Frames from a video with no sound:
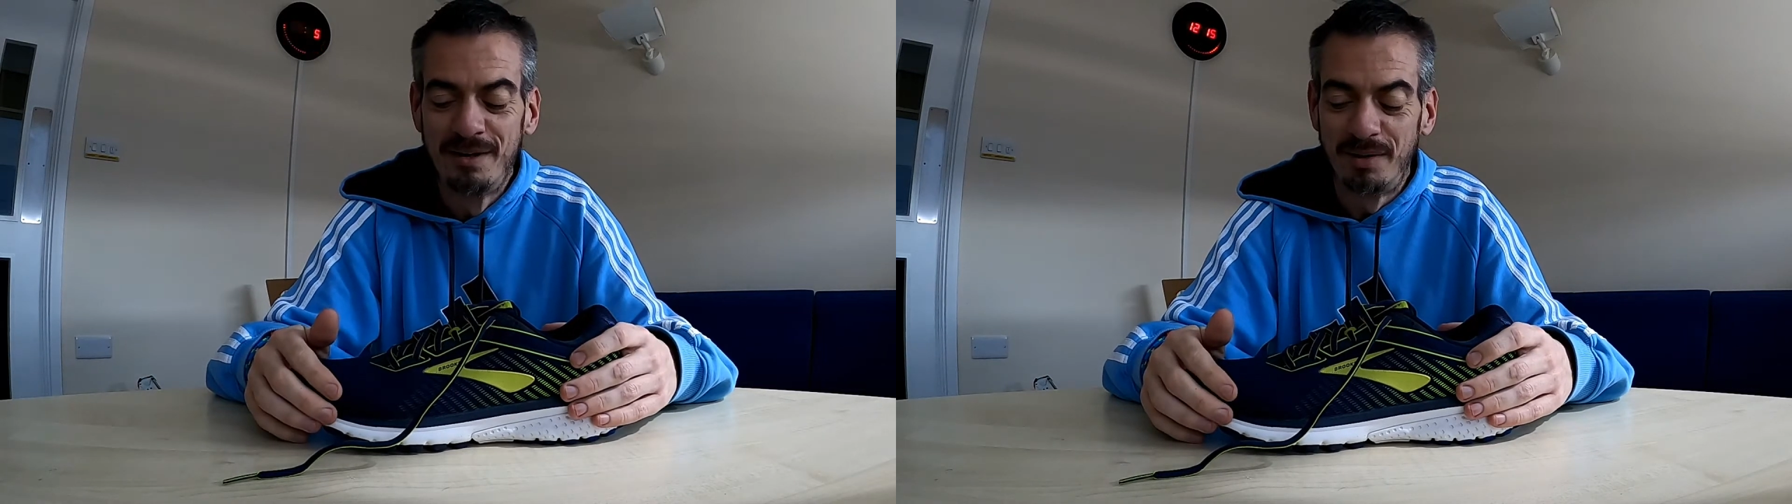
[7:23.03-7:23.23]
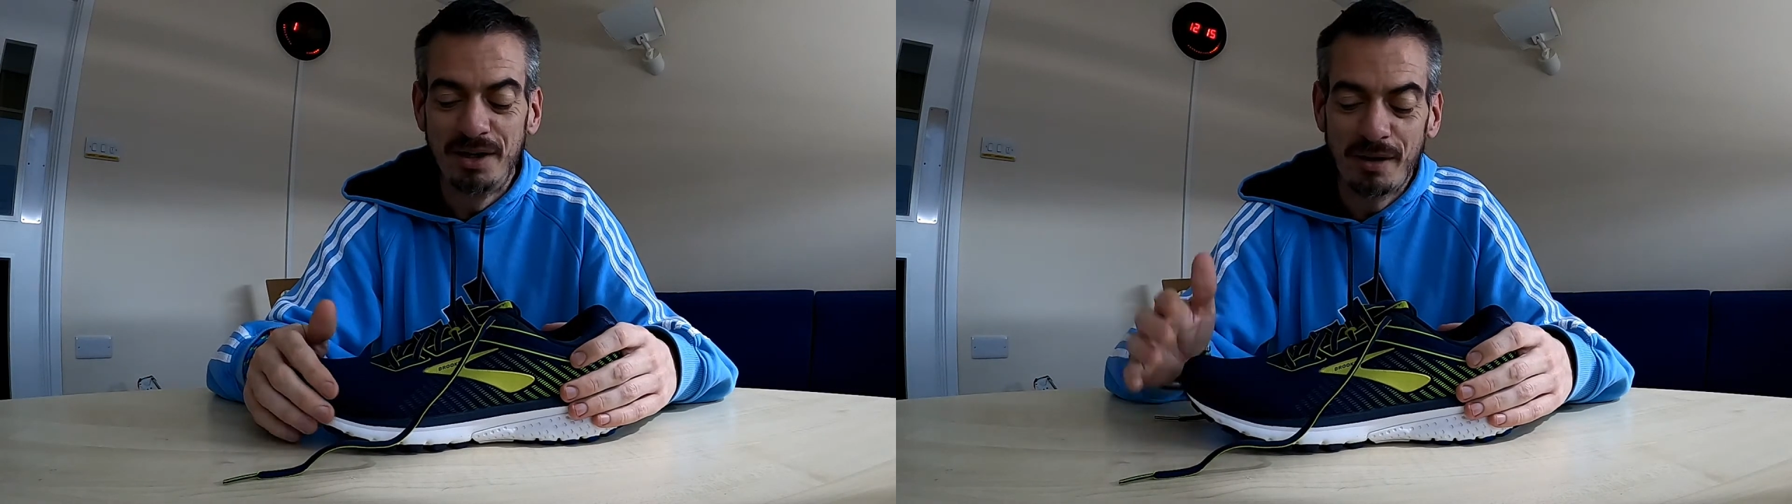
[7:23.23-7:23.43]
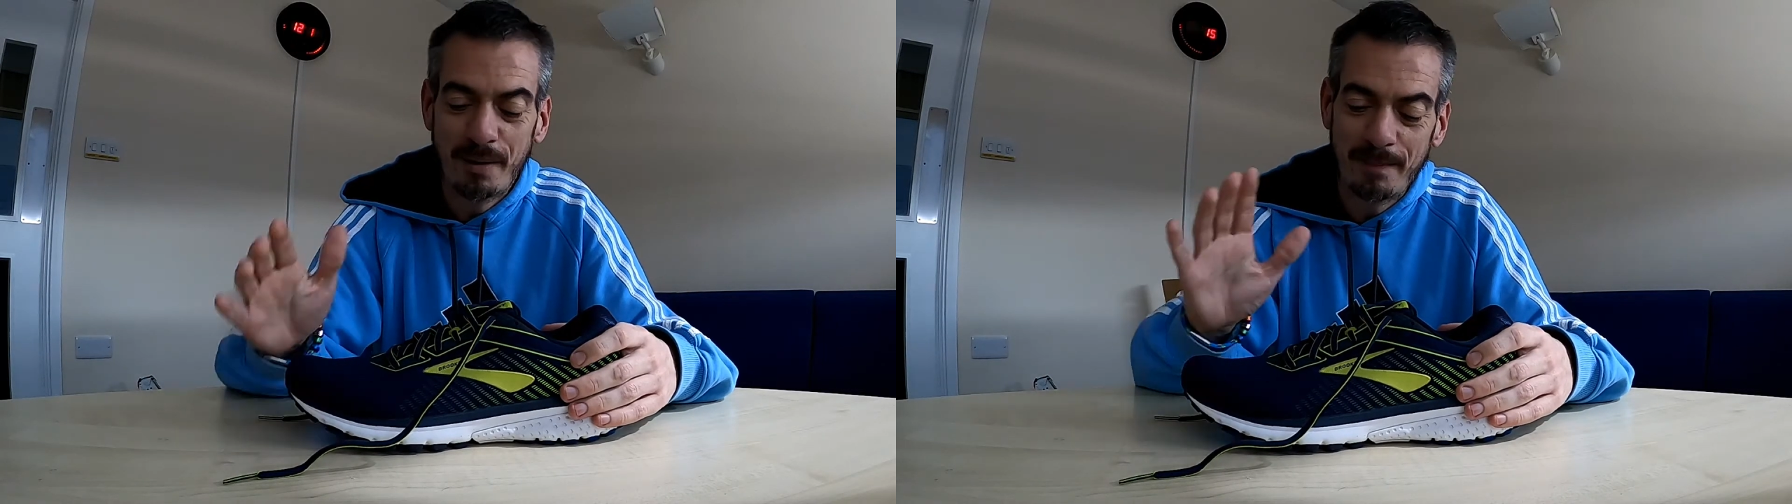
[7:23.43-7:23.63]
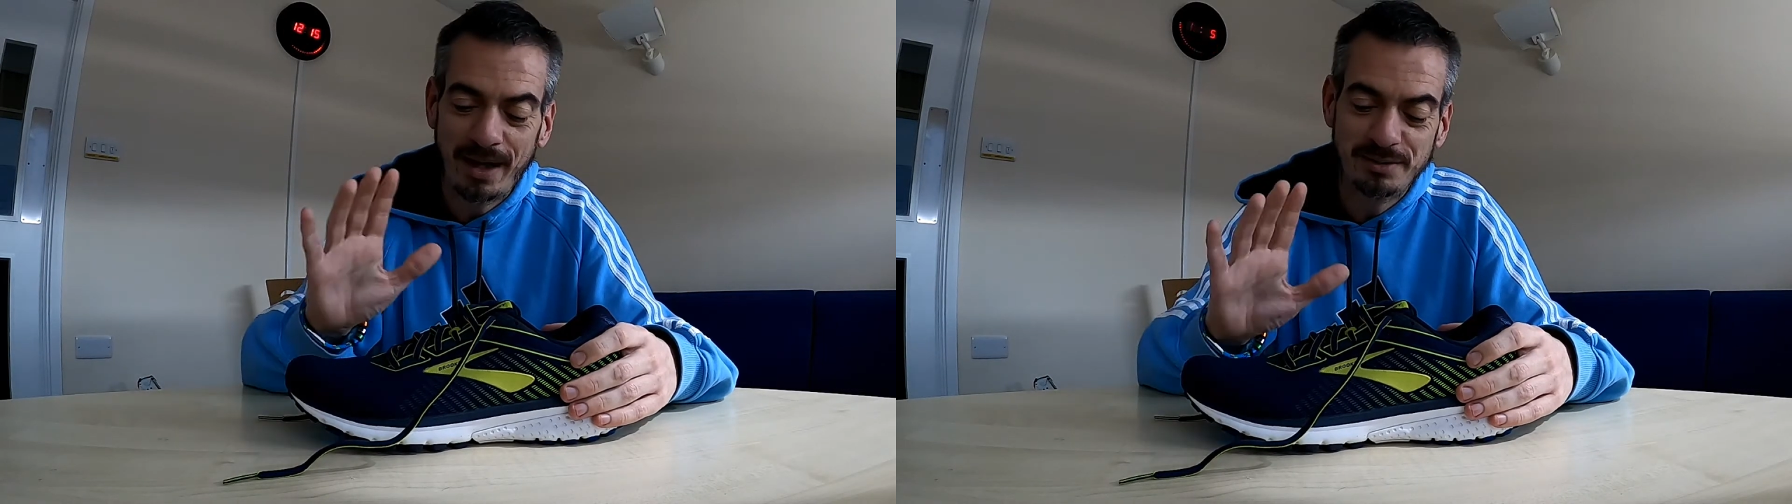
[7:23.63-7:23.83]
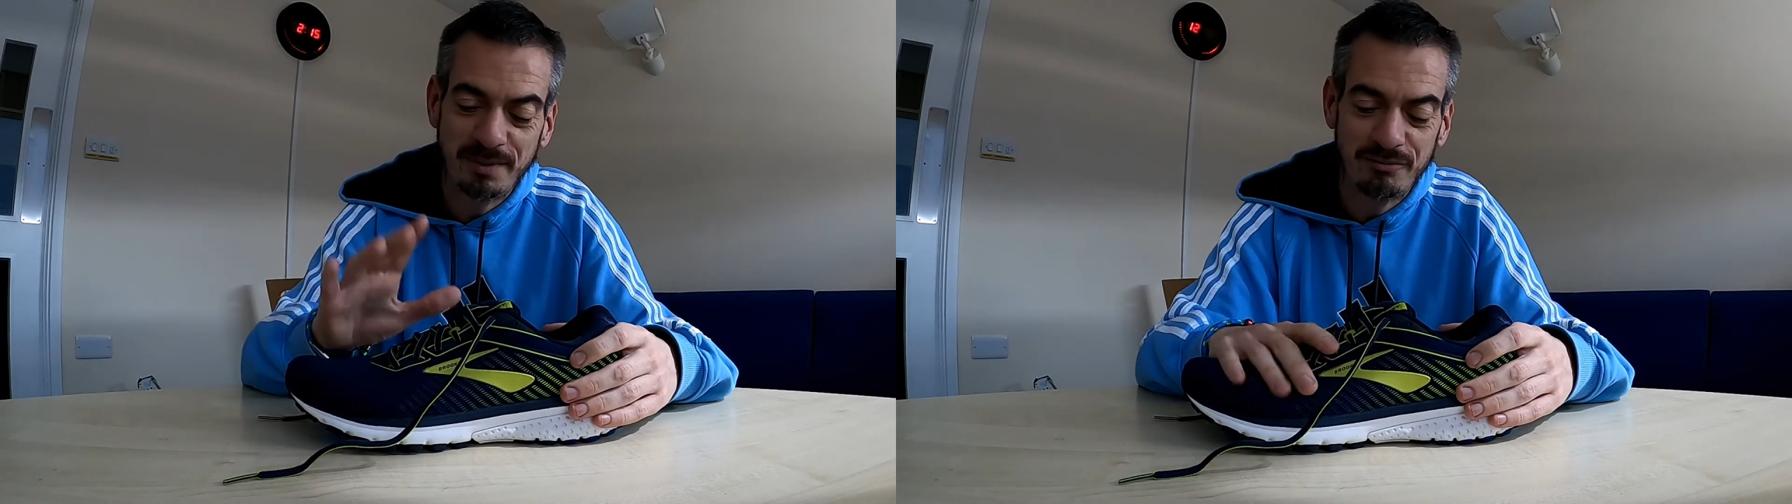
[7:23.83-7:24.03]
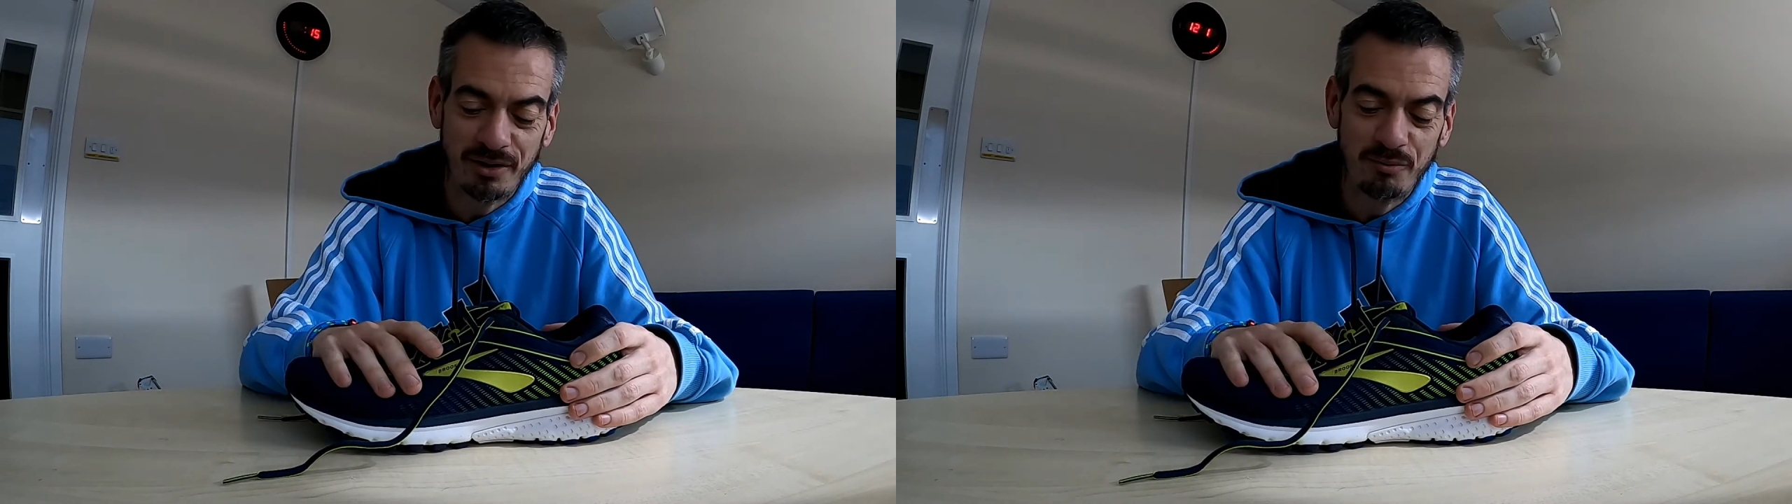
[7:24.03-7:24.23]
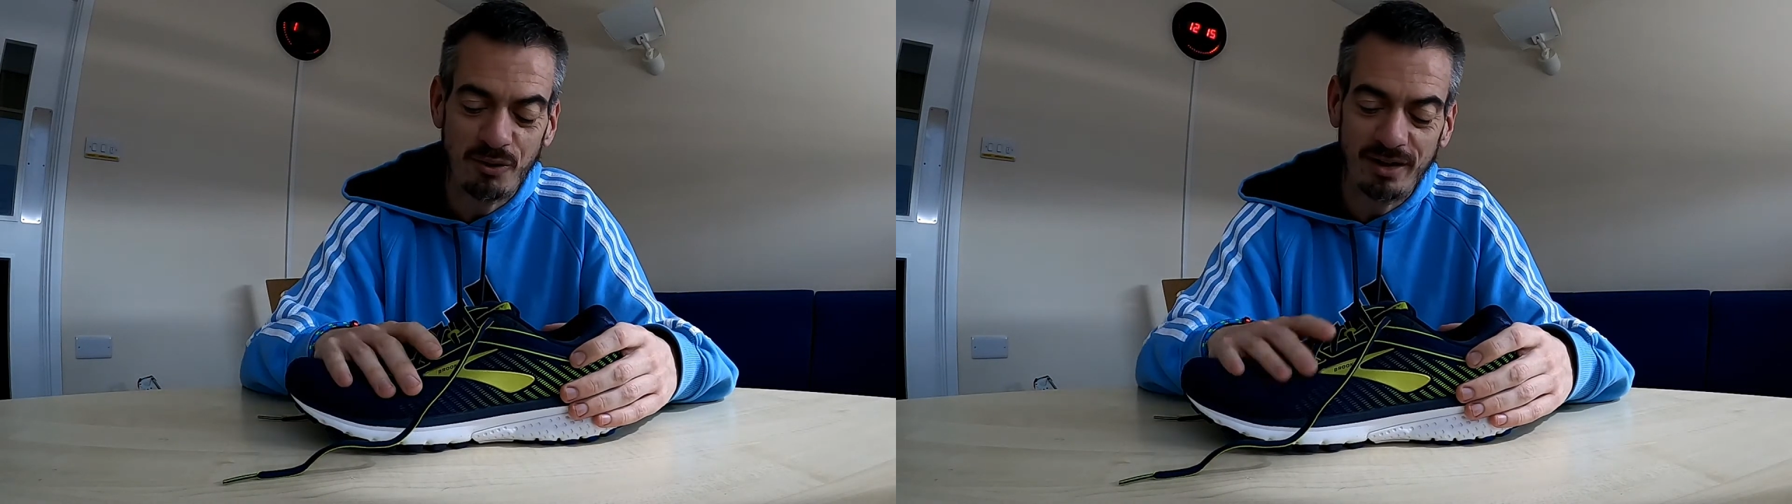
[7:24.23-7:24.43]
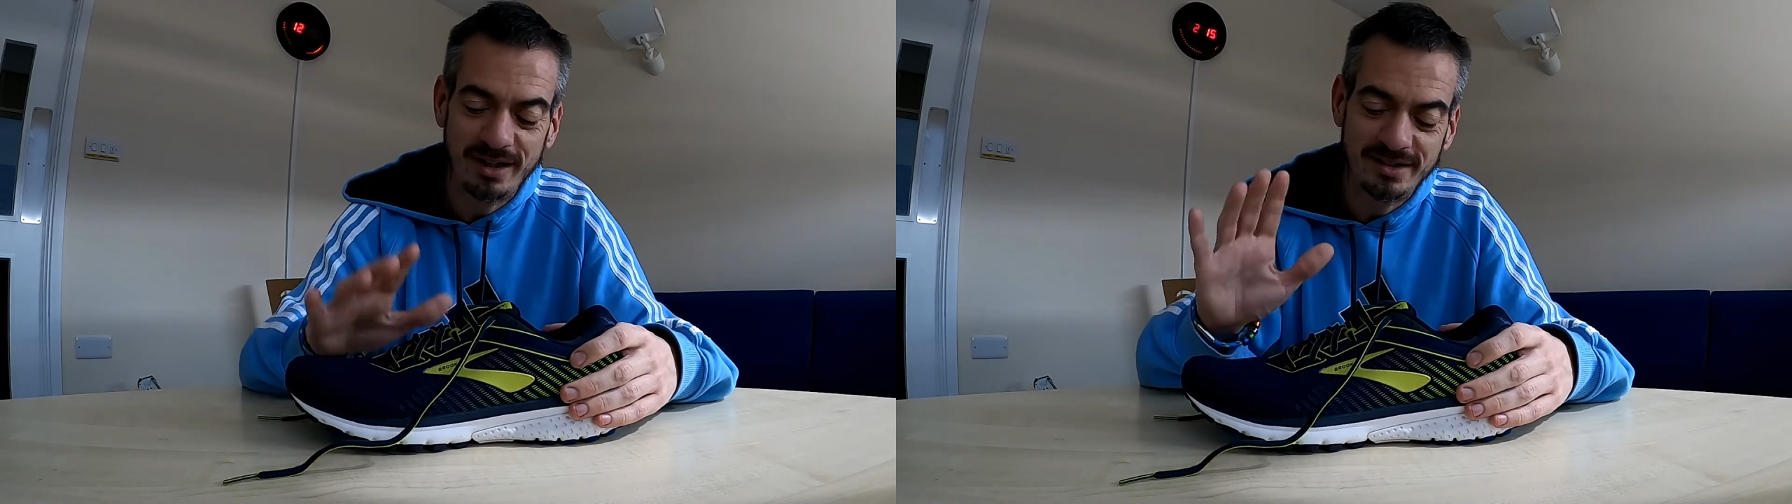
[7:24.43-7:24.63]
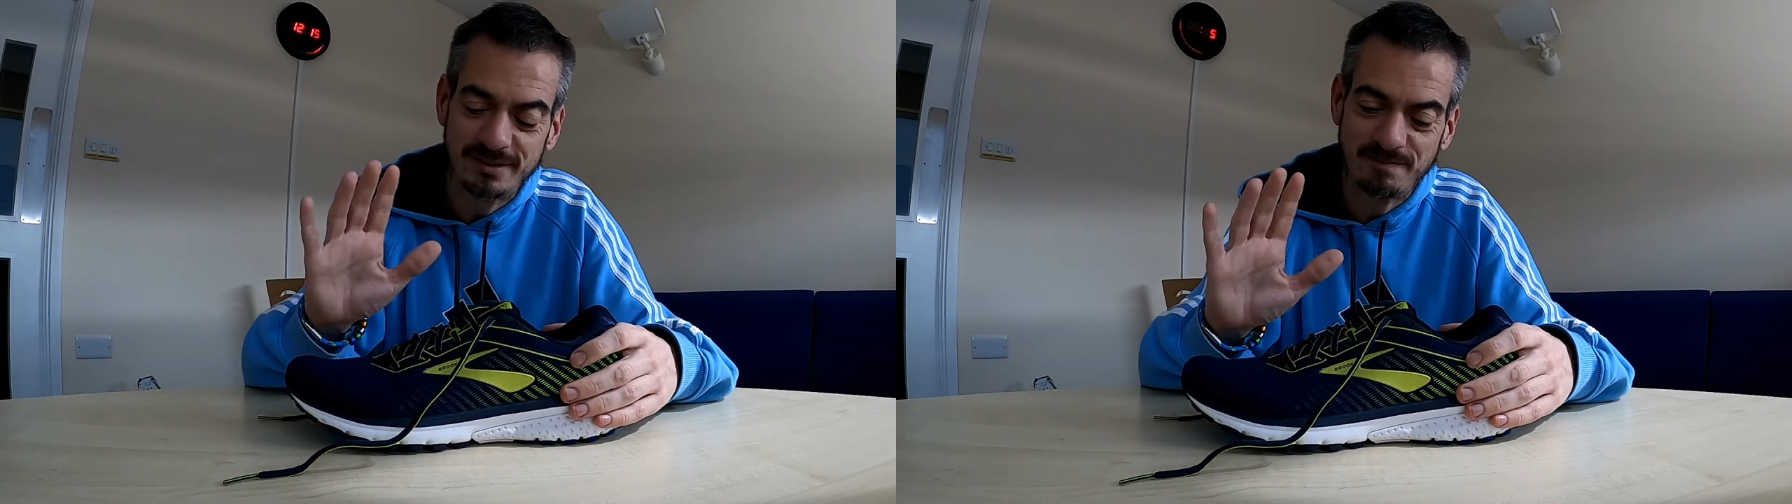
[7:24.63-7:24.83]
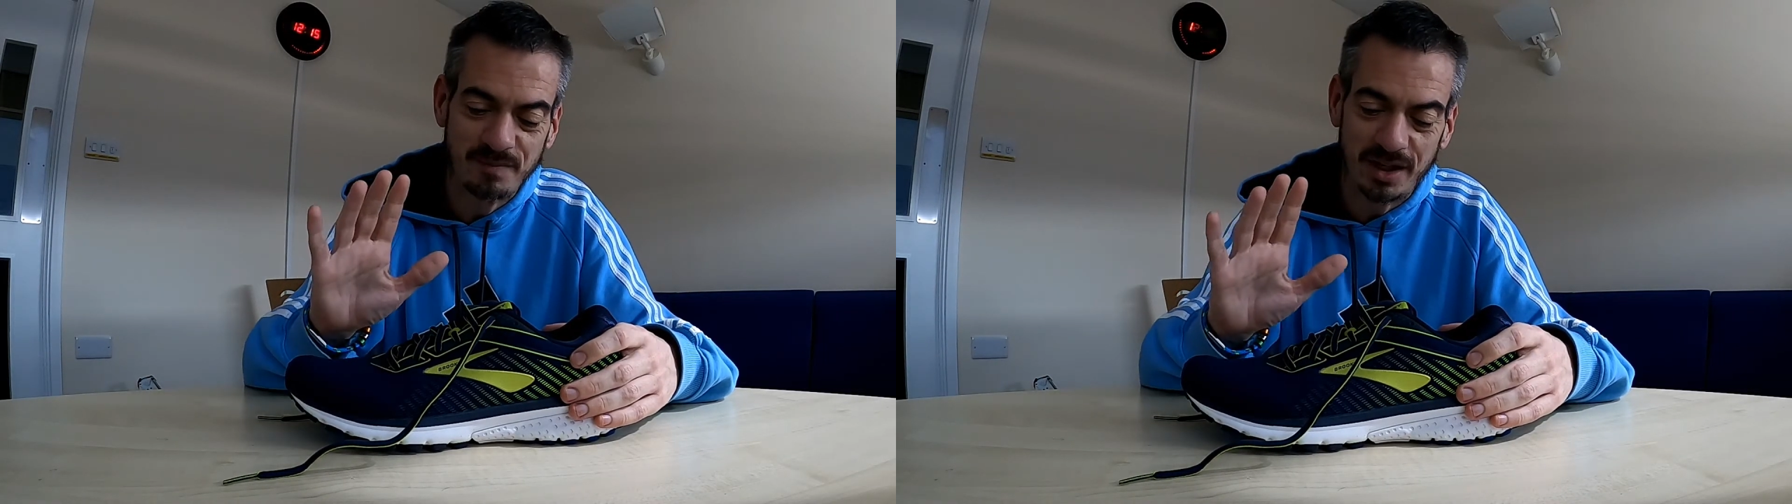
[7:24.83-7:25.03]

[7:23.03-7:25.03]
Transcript: but nobody pays me run wise.